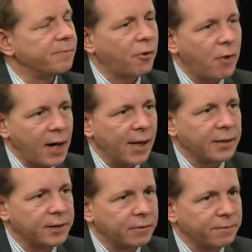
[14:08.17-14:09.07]

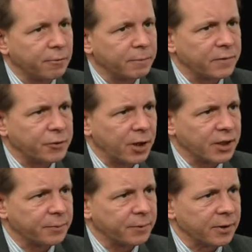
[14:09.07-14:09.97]
variety of forms of
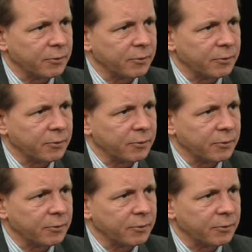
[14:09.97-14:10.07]
transport